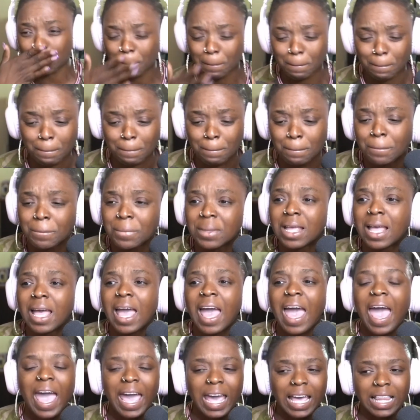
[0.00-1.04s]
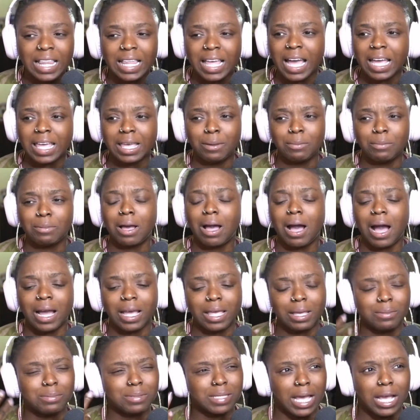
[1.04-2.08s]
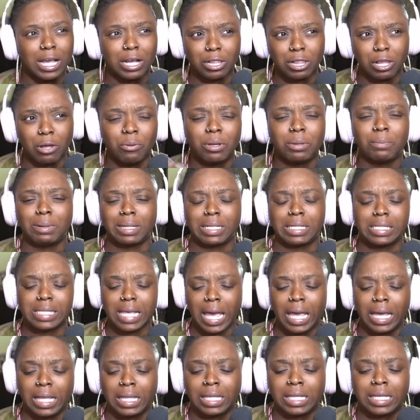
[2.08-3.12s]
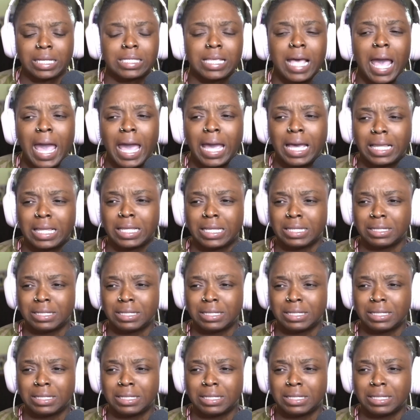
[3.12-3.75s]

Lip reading: Haley, I keep saying Chloe, but it's Haley. It's Haley.